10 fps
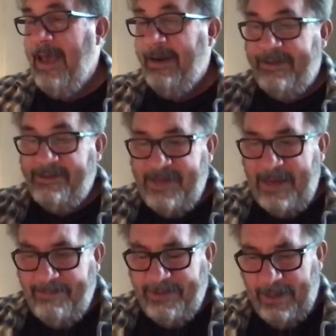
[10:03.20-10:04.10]
at the
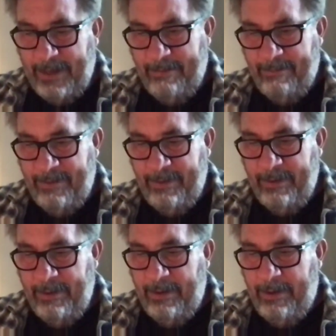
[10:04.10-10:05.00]
same time,
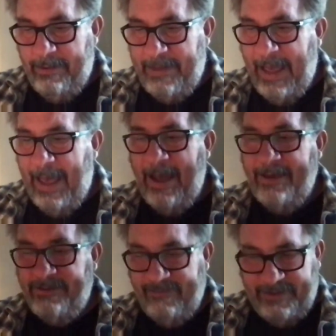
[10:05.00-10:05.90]
the
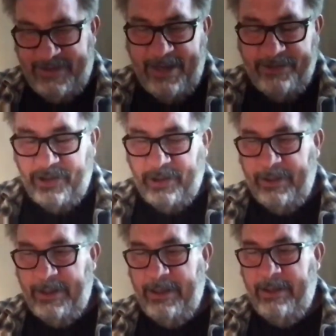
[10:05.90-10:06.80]
act of
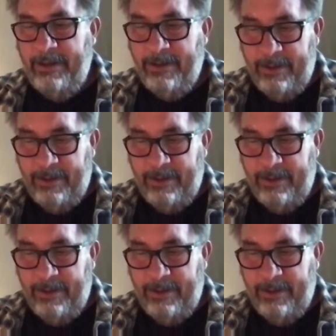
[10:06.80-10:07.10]
intentionally